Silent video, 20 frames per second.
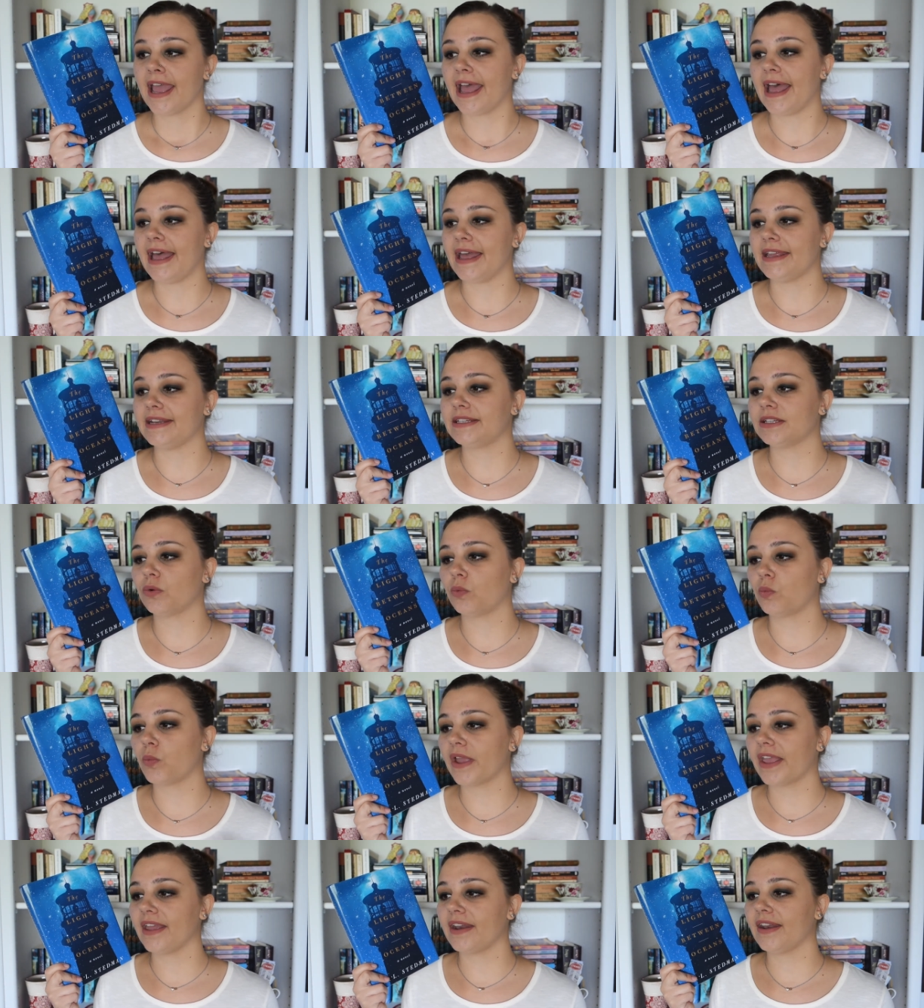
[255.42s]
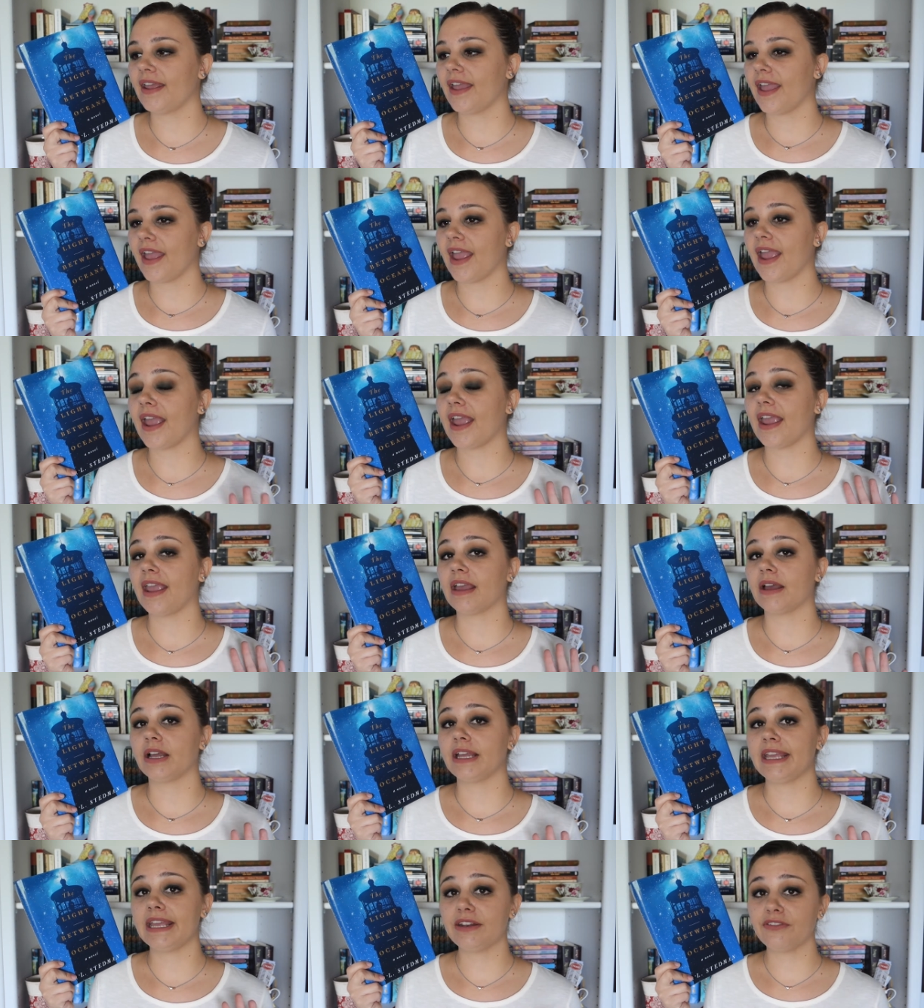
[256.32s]
And when
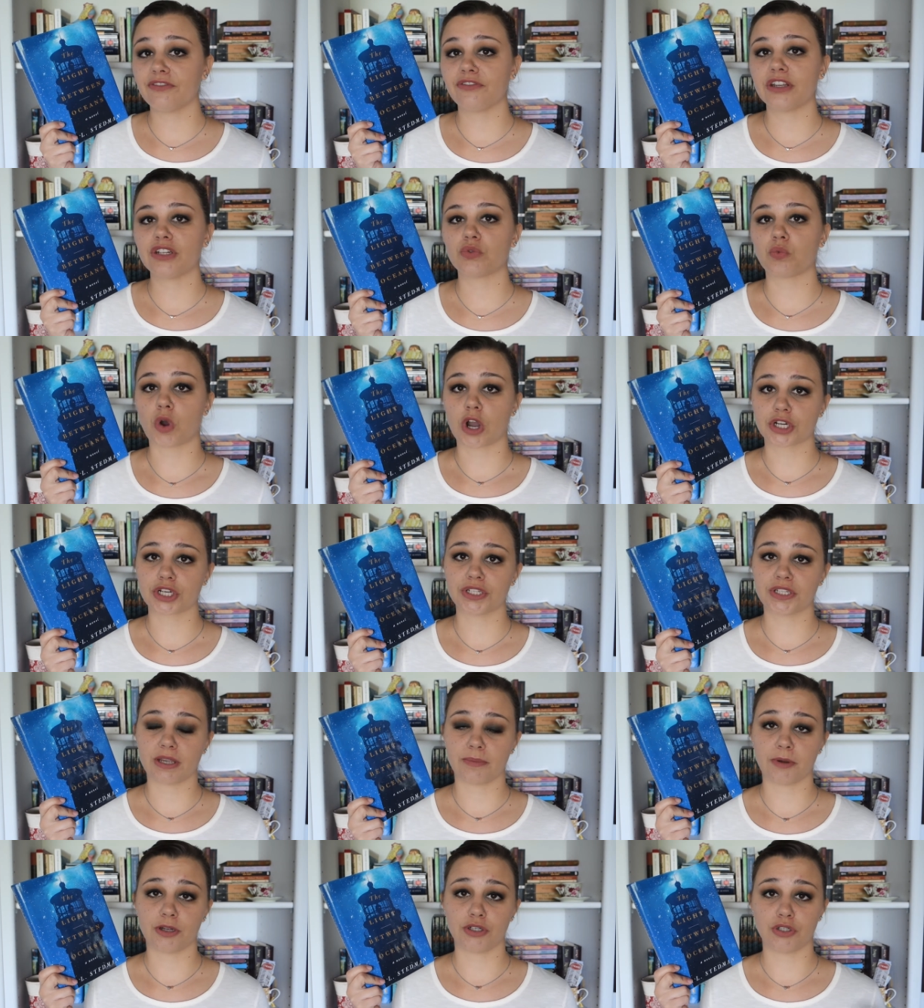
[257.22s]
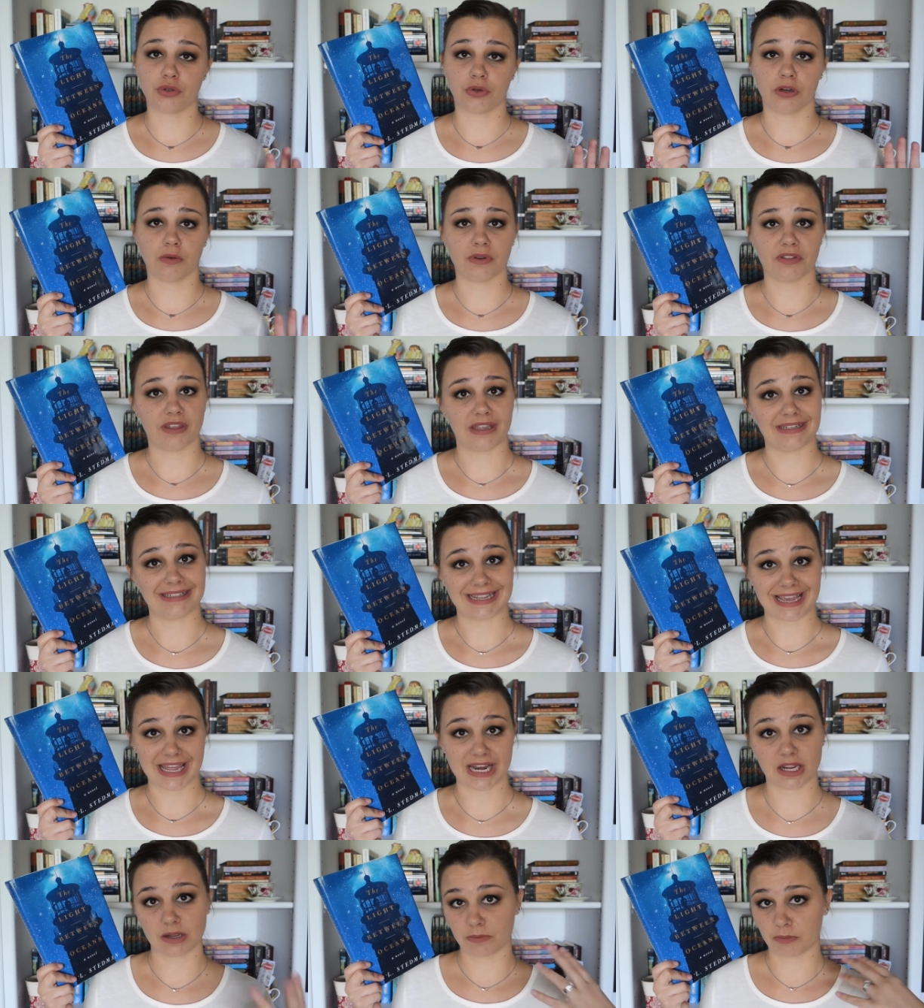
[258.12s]
a infant washes up on shore with a
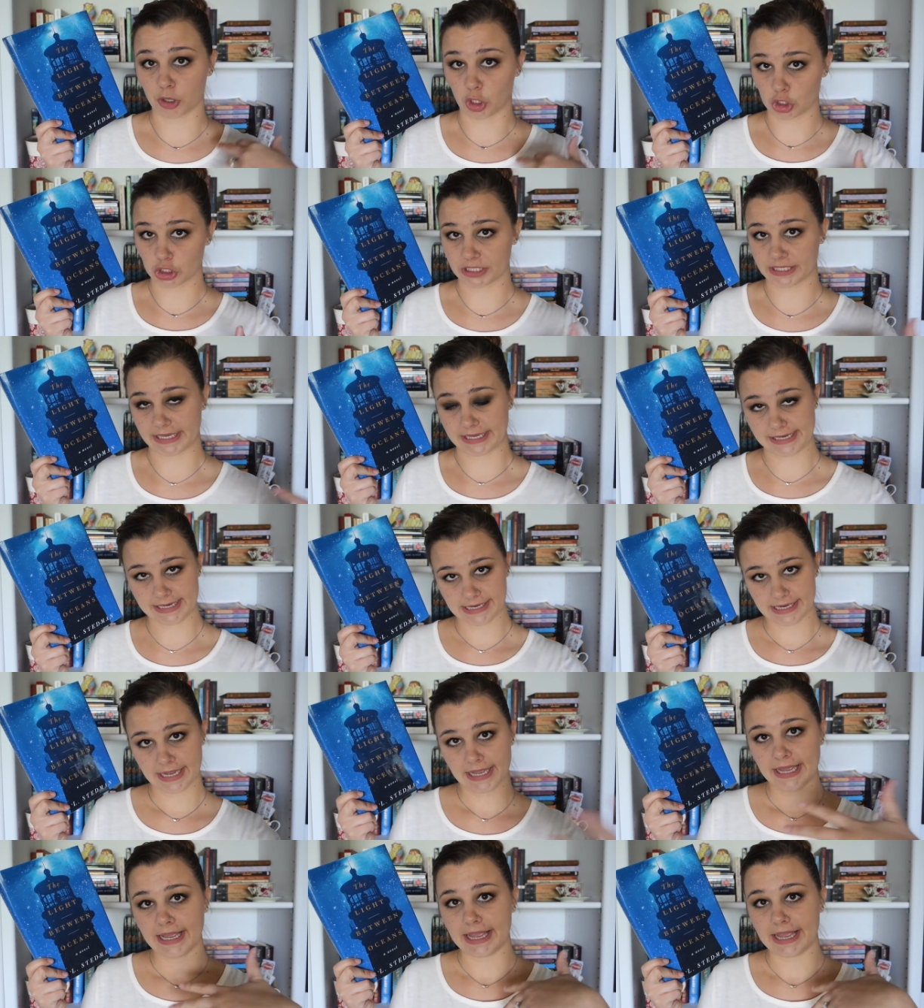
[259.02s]
dead person